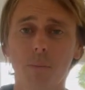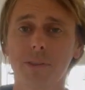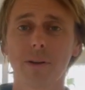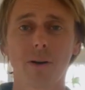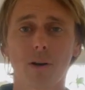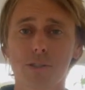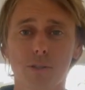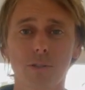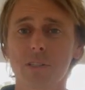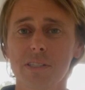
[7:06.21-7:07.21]
but there are
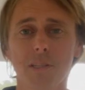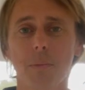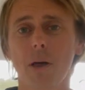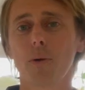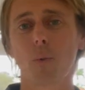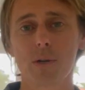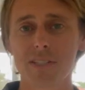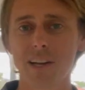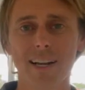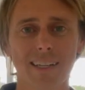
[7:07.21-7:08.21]
certainly some other
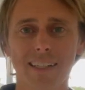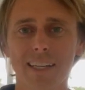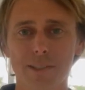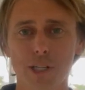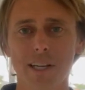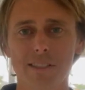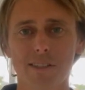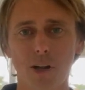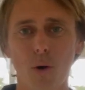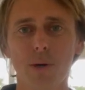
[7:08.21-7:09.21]
ones that I didn't get a chance
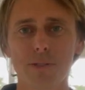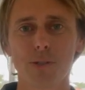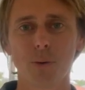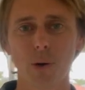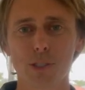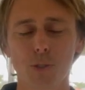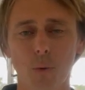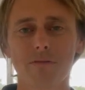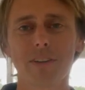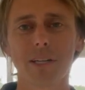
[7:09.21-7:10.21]
to go into on a
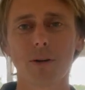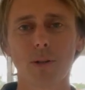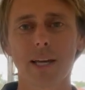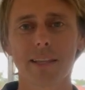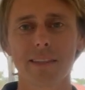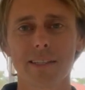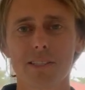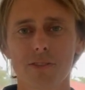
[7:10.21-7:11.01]
short video like this.